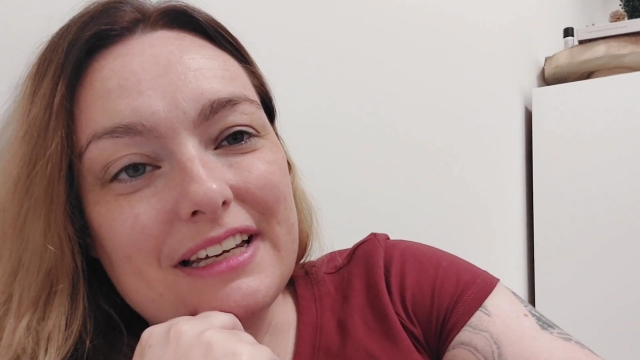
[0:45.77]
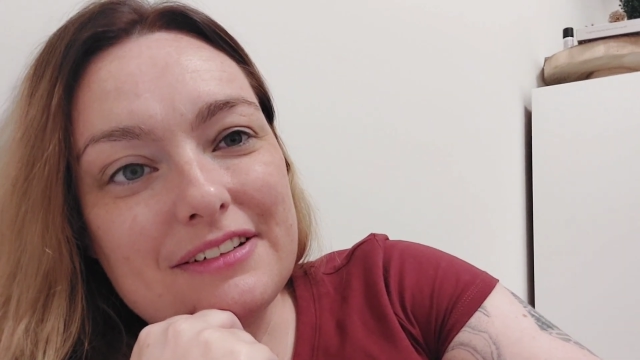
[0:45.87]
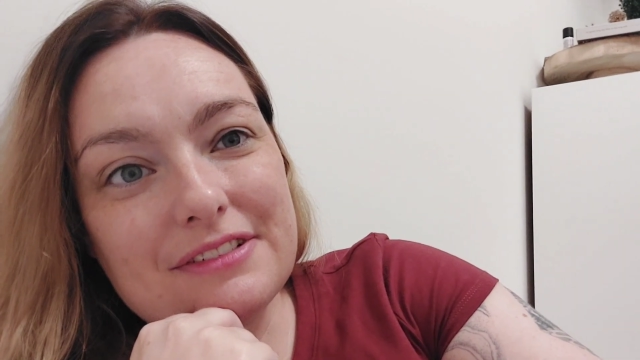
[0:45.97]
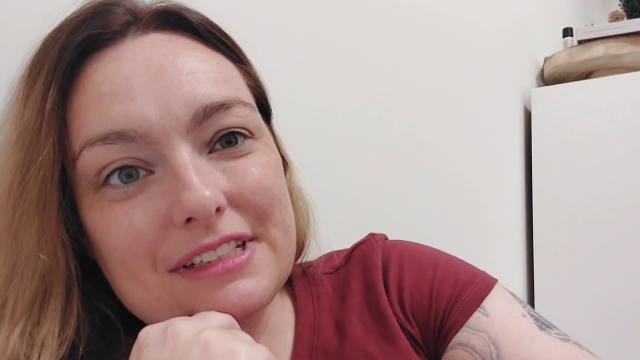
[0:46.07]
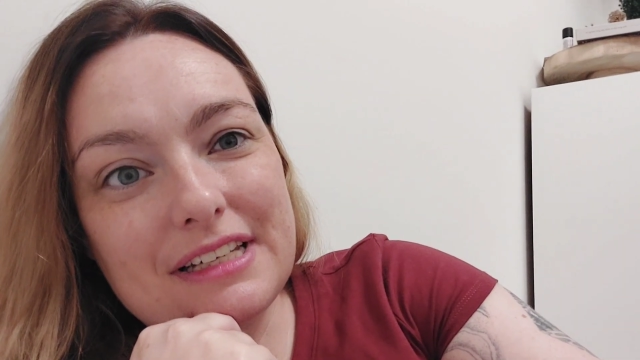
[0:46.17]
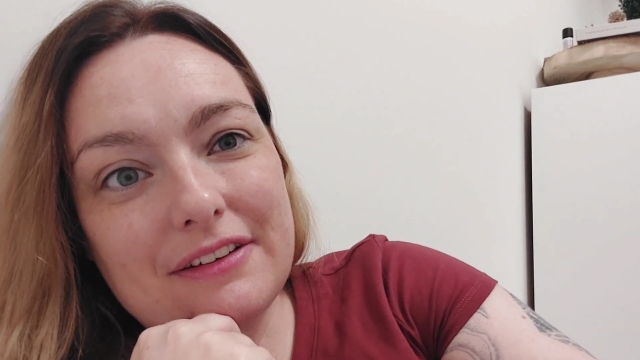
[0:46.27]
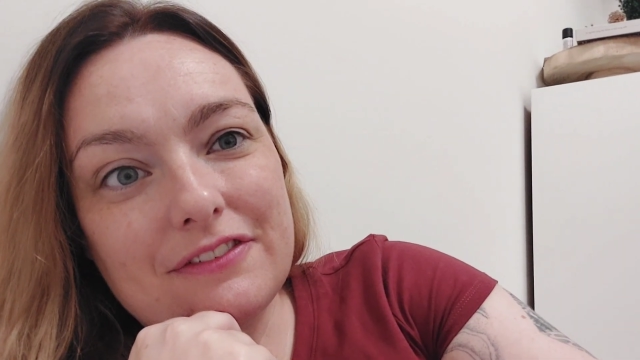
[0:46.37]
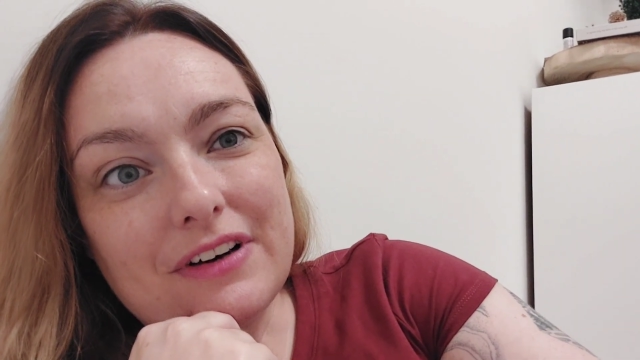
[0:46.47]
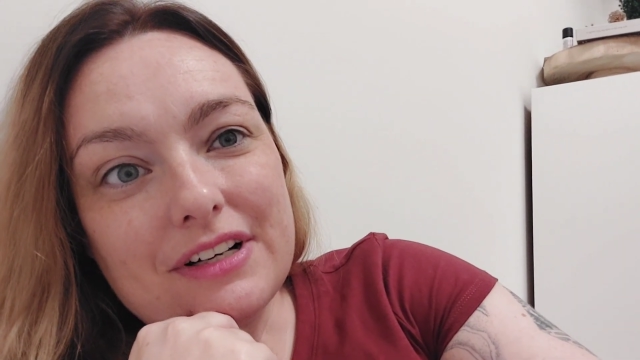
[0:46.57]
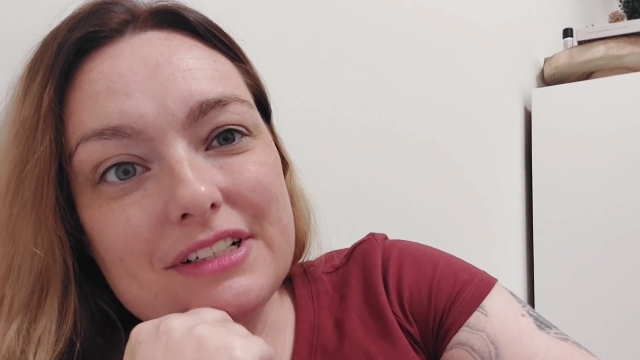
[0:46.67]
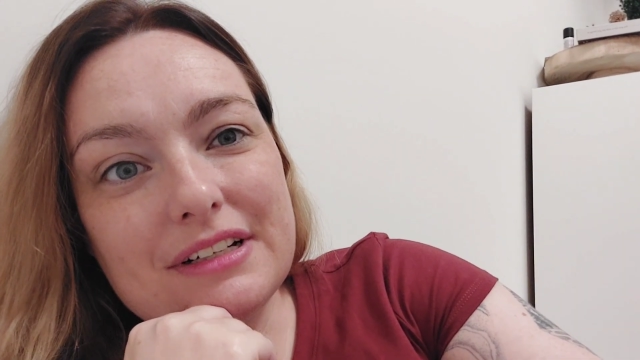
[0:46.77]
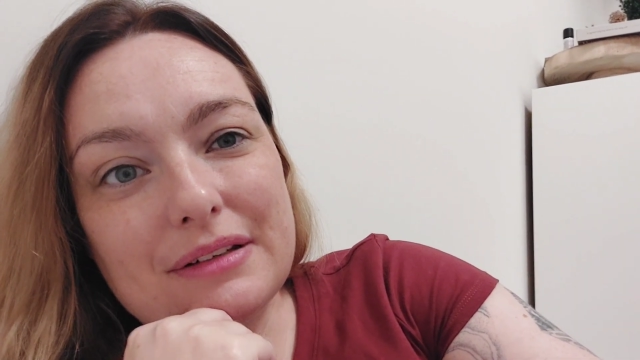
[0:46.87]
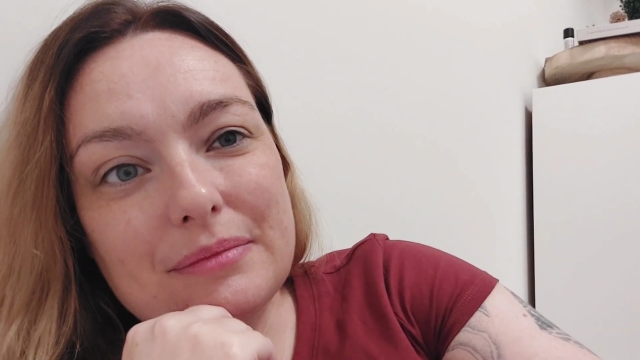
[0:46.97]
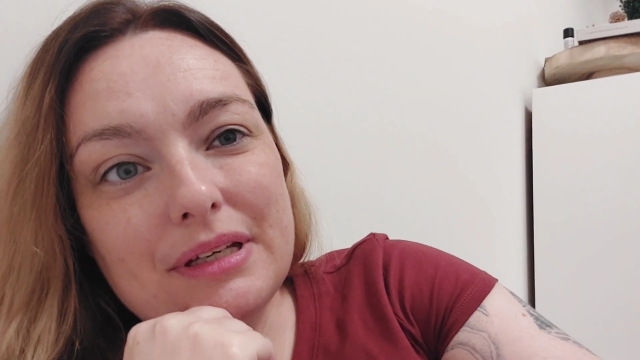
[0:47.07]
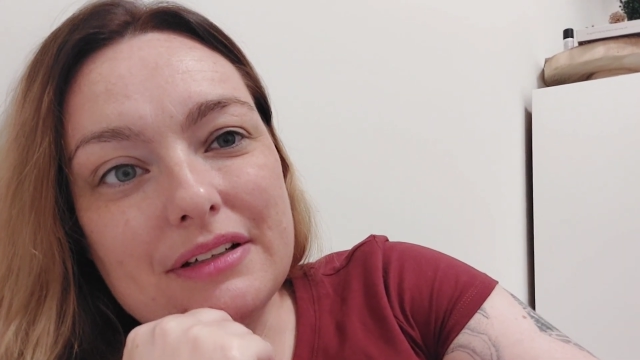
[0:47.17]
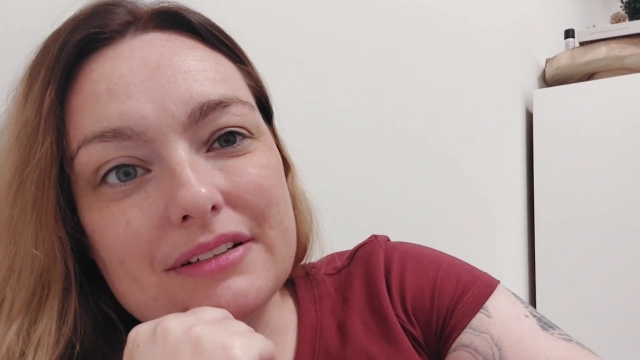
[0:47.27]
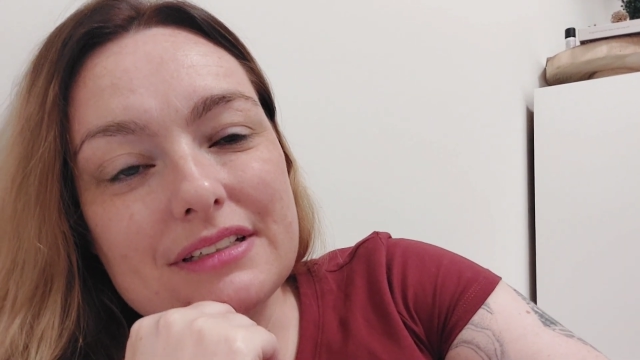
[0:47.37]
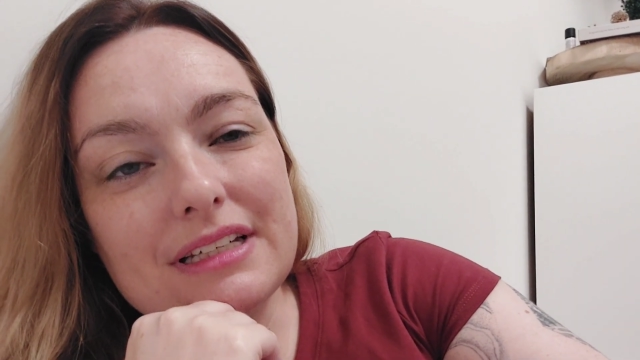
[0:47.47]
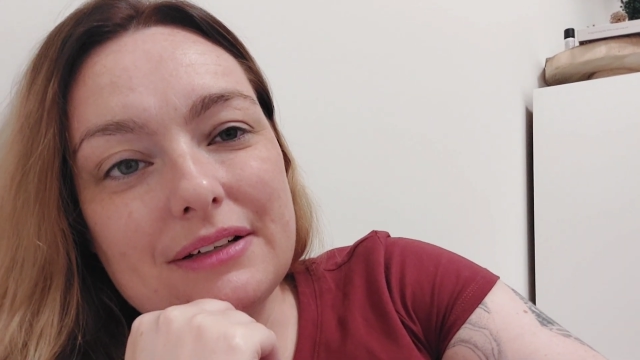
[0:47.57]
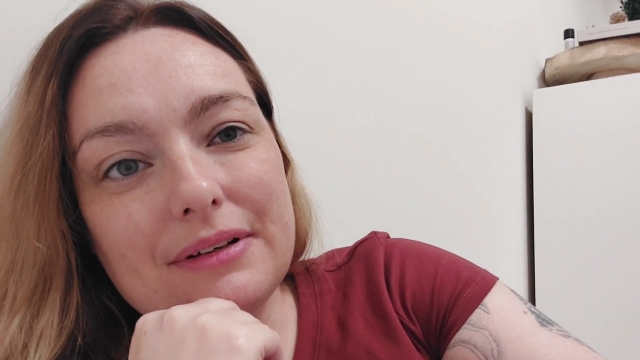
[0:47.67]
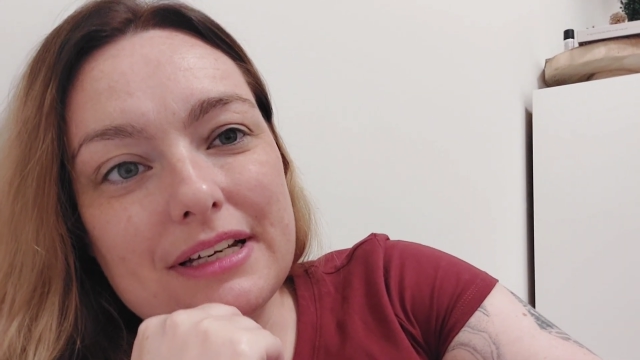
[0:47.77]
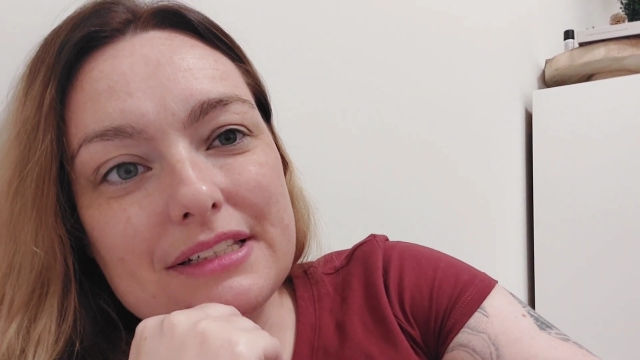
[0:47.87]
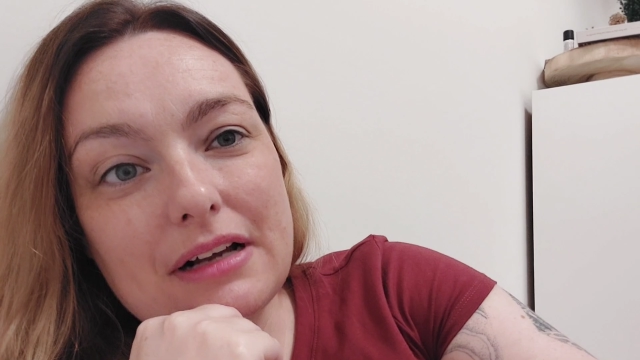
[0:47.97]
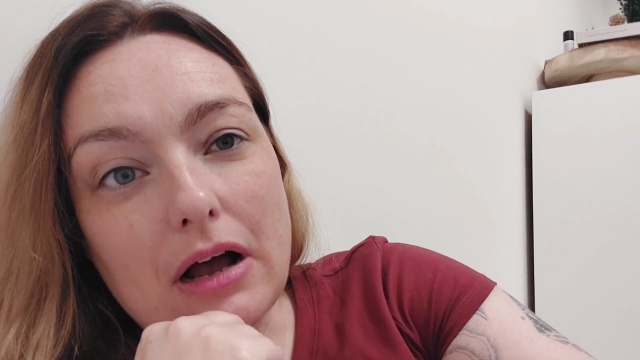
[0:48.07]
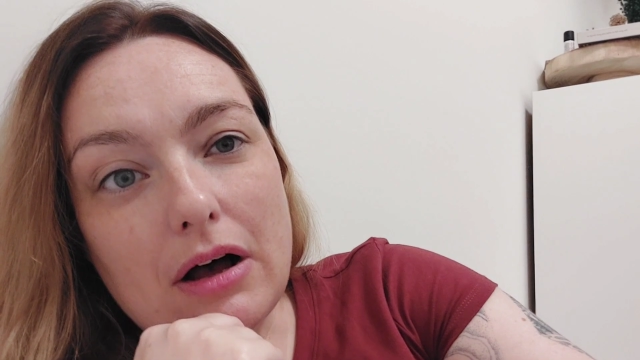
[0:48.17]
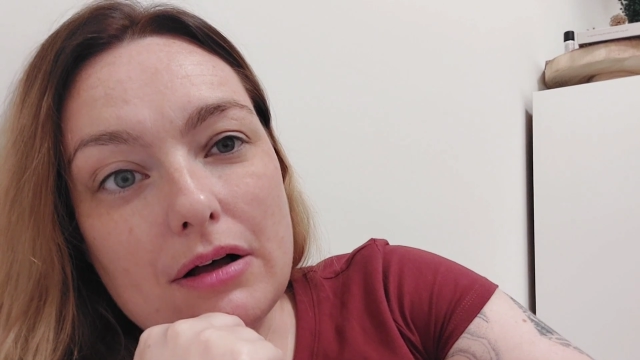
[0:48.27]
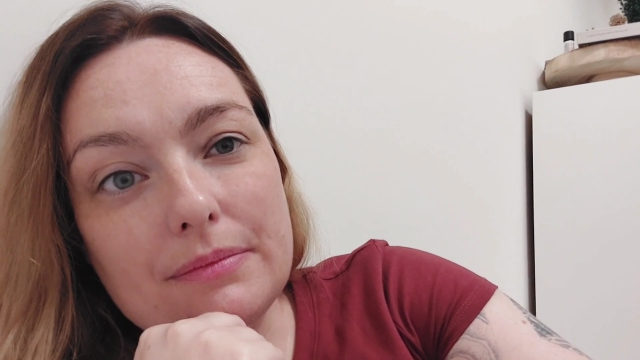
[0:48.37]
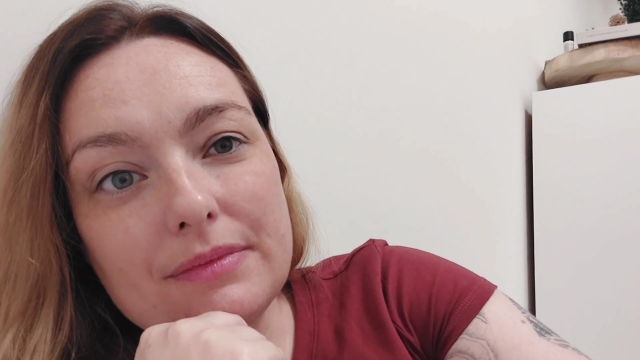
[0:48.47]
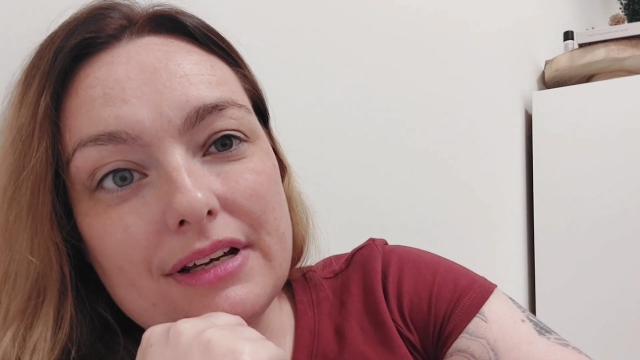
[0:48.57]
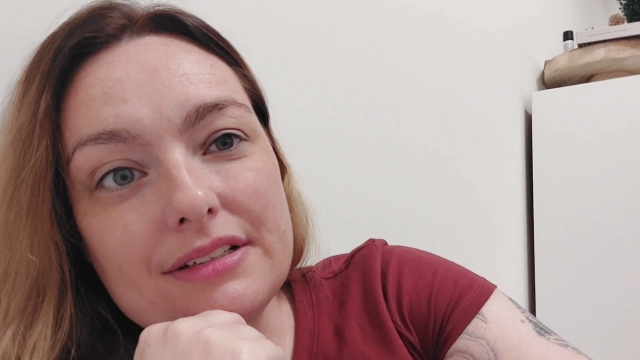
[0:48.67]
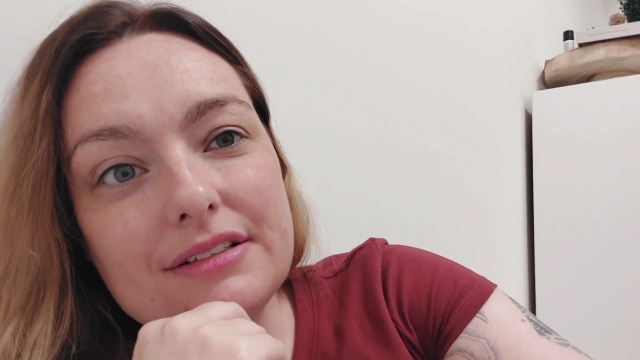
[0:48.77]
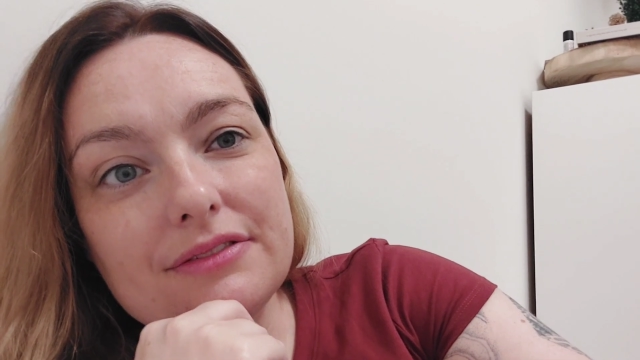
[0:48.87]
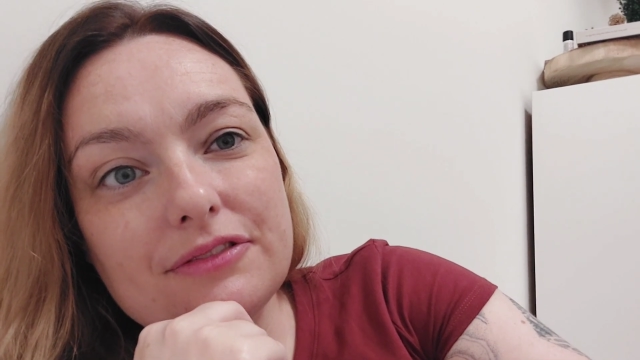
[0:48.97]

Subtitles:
interesting function because it creates calmness